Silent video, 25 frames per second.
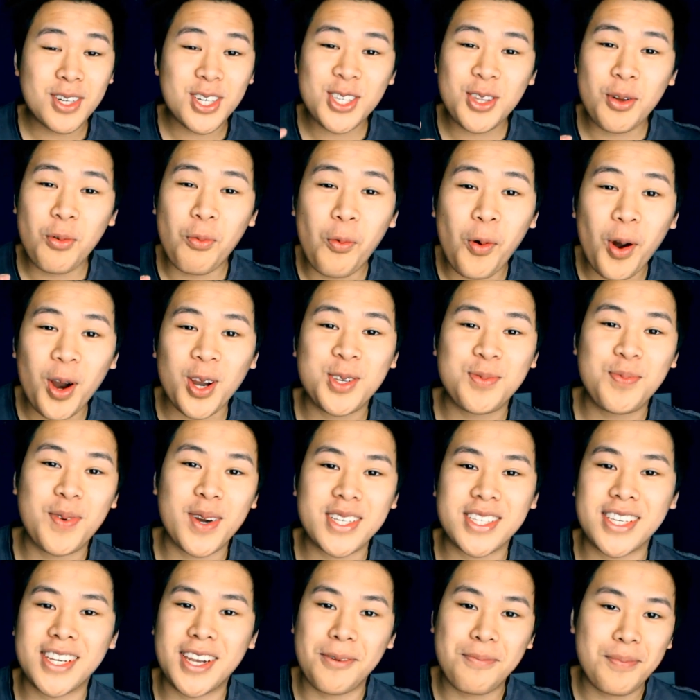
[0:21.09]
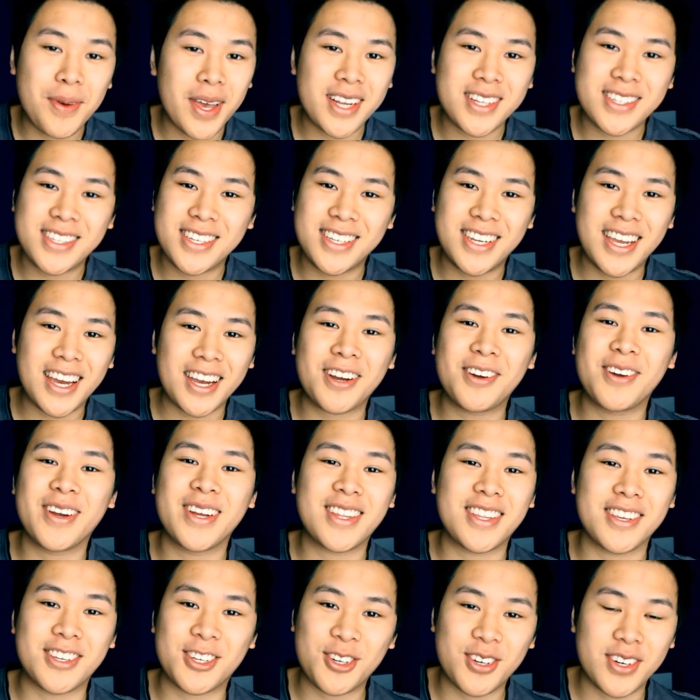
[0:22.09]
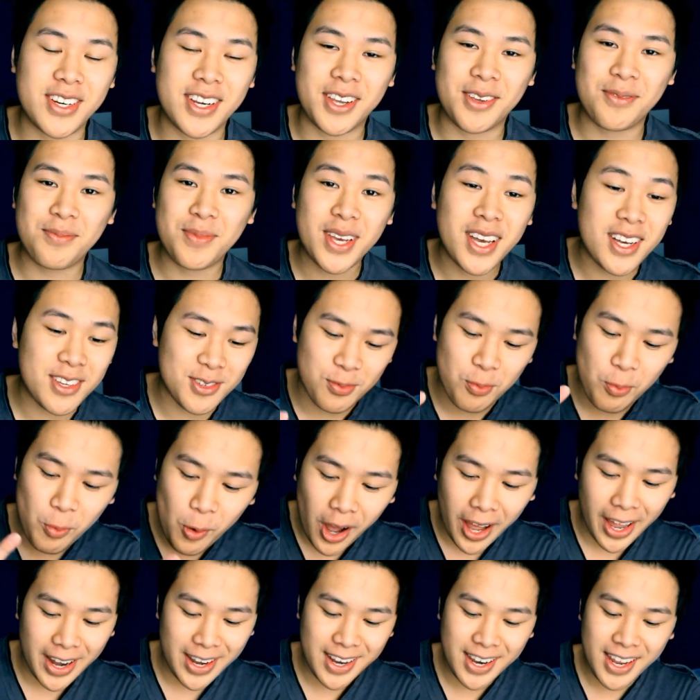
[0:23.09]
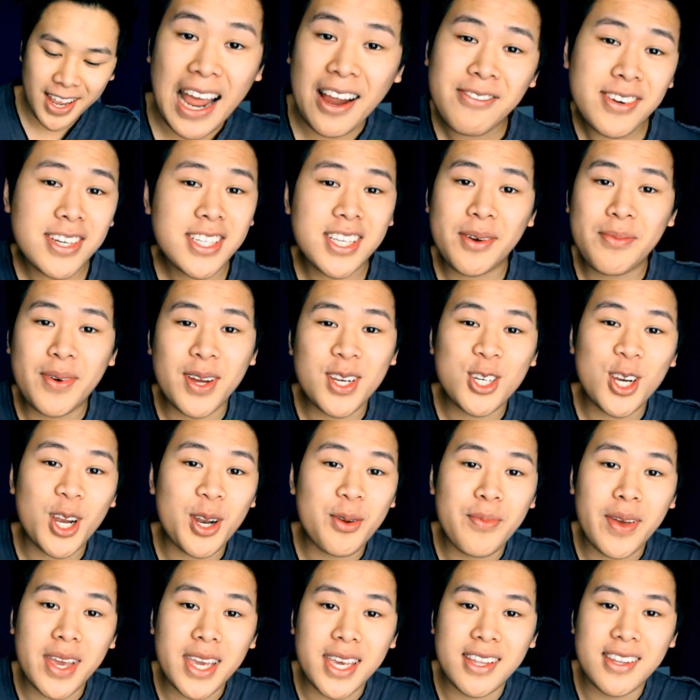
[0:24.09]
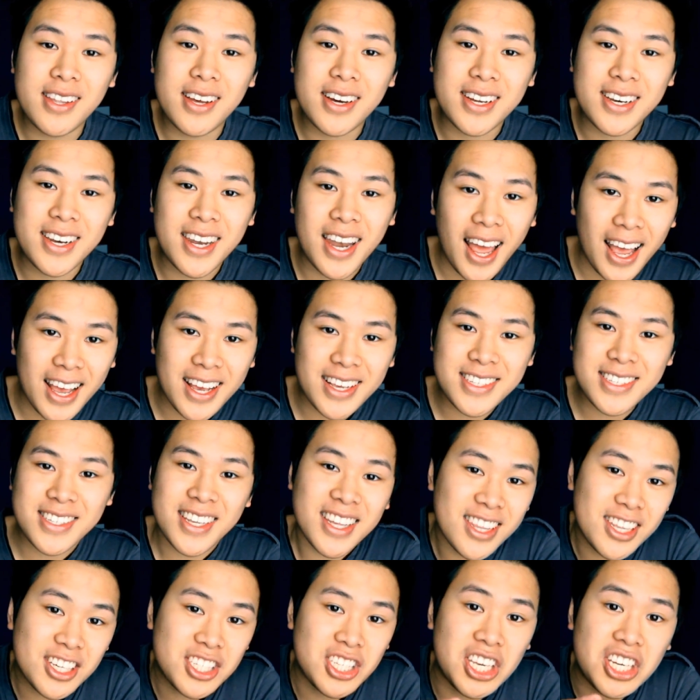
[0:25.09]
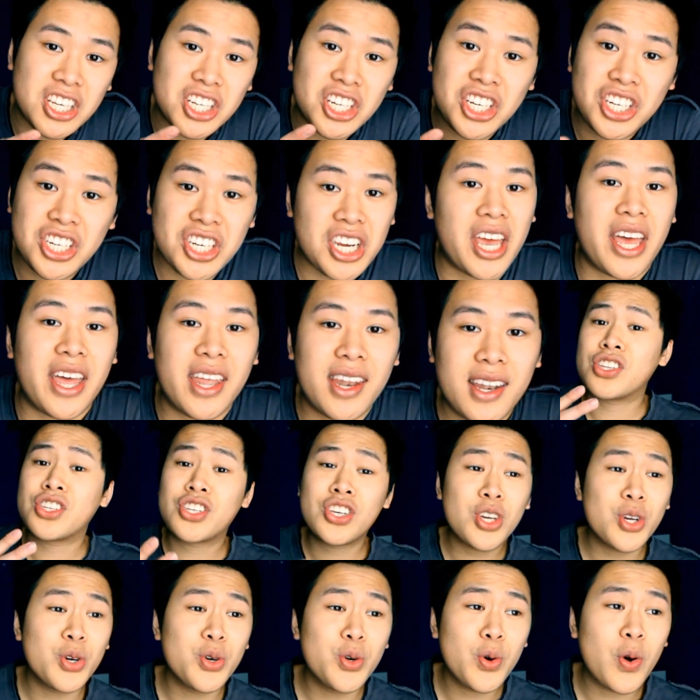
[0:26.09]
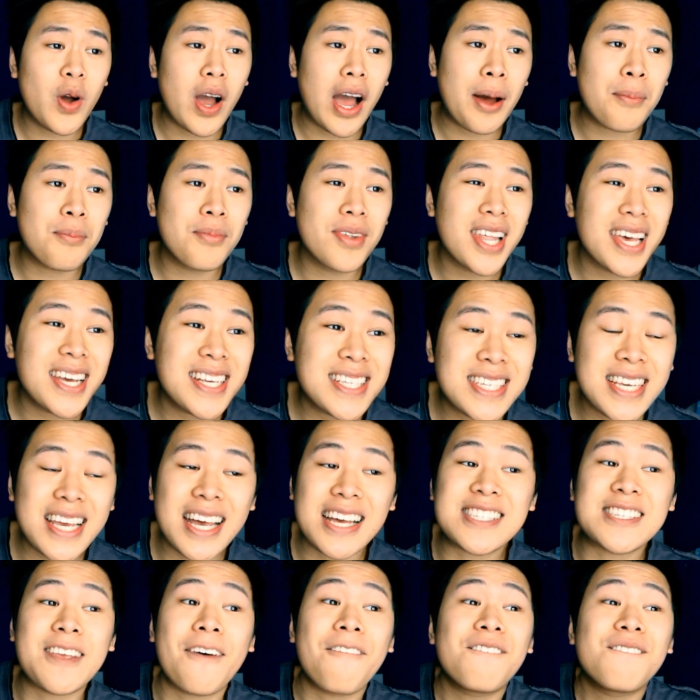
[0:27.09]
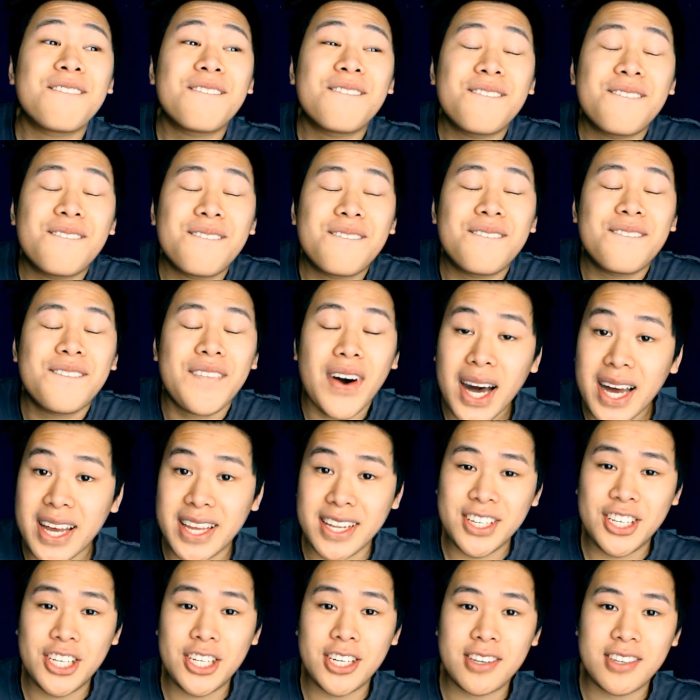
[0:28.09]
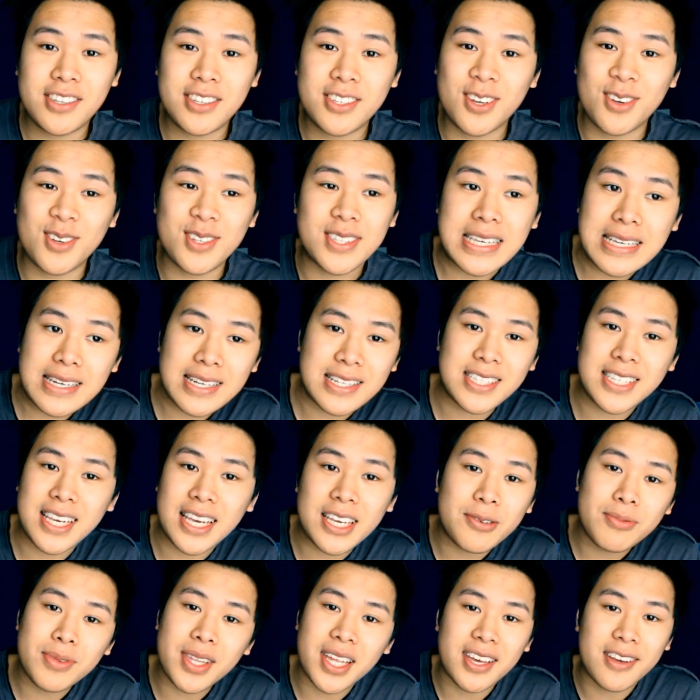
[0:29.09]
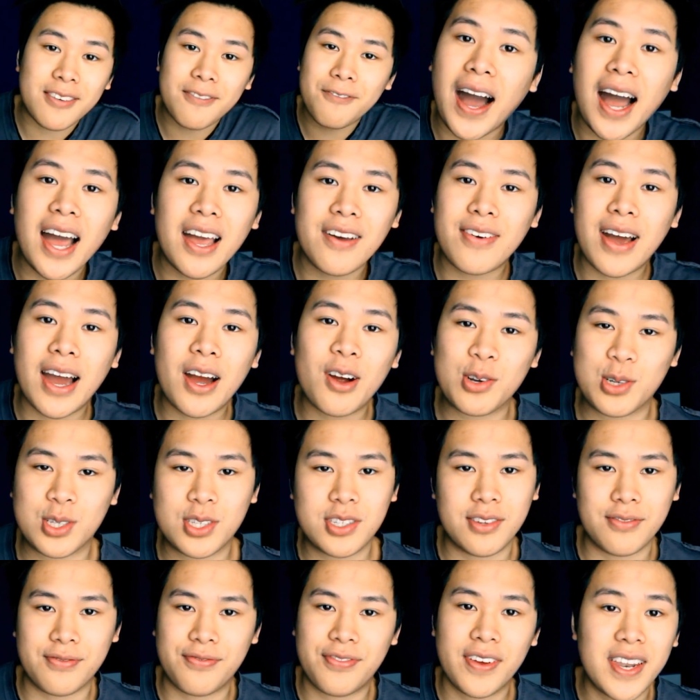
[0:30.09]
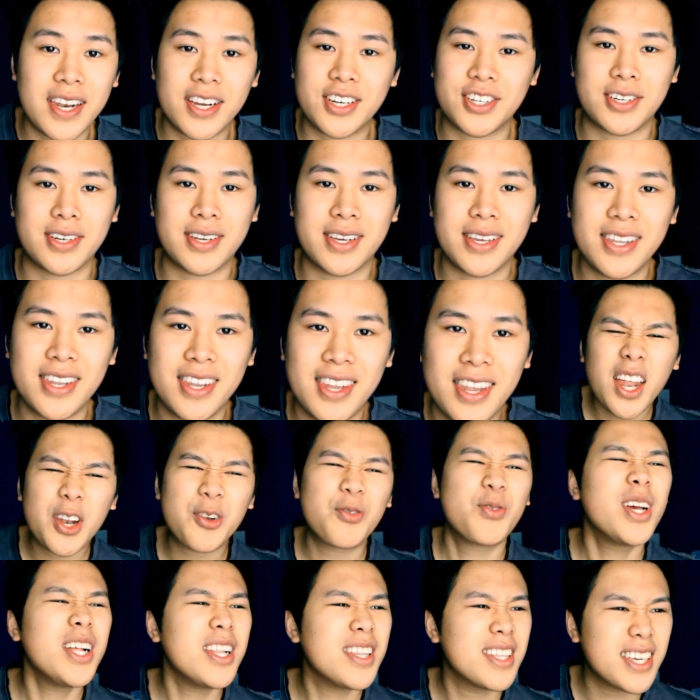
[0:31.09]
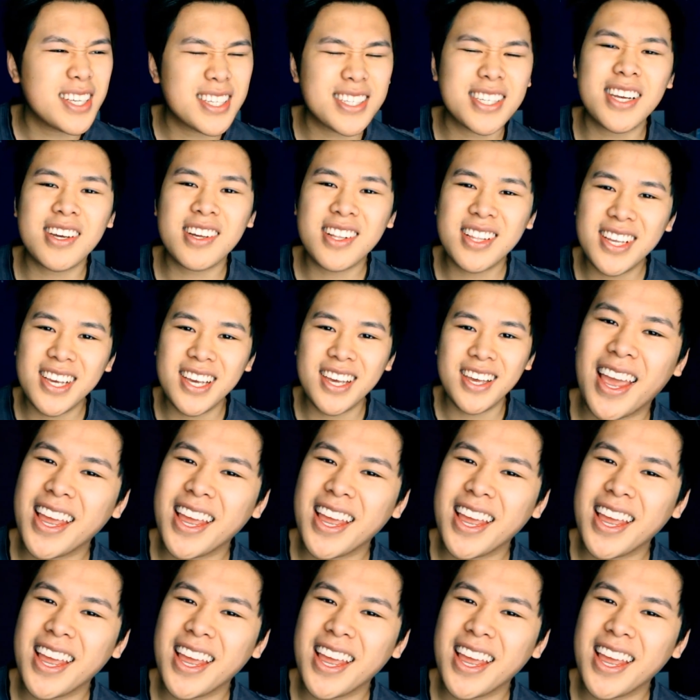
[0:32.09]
just the worst person to pick to decorate the tree because one, every time I try to make it look nice, it looks like shit. Two, I'm lazy as fudge, so it's gonna take me like 5 hours to finish it. And realistically,